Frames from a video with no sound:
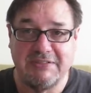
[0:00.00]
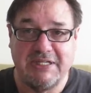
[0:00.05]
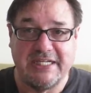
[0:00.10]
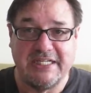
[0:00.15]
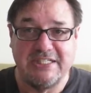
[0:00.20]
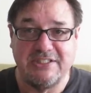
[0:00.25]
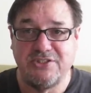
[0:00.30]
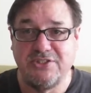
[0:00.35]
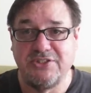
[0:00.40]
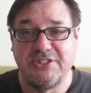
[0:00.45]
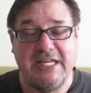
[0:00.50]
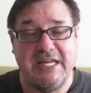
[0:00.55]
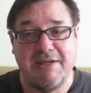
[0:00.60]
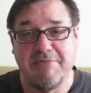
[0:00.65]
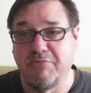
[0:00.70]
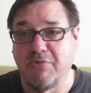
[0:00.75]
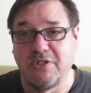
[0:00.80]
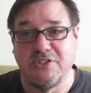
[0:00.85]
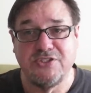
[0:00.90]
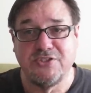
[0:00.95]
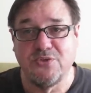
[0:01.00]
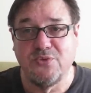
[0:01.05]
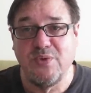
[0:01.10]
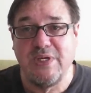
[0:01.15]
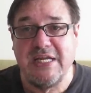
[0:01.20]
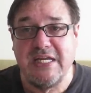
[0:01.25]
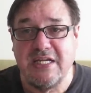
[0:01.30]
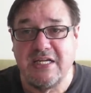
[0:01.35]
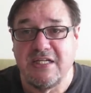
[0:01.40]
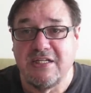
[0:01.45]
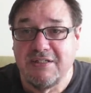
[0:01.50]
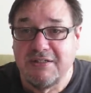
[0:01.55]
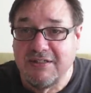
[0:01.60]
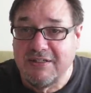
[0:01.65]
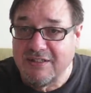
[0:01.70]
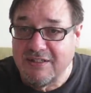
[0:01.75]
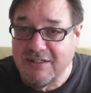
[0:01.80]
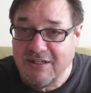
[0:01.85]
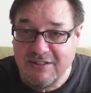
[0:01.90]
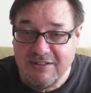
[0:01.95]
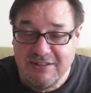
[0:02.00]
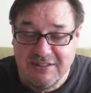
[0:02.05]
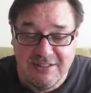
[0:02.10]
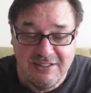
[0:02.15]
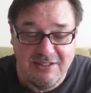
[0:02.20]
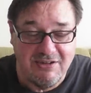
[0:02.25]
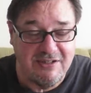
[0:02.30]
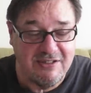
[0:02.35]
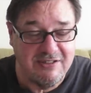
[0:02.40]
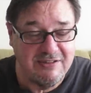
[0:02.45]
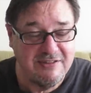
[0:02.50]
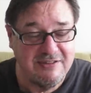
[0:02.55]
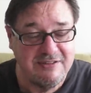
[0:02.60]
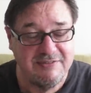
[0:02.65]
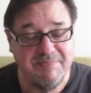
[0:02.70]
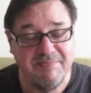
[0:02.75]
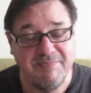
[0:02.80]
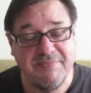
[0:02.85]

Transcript: I could do that once a week. Oh,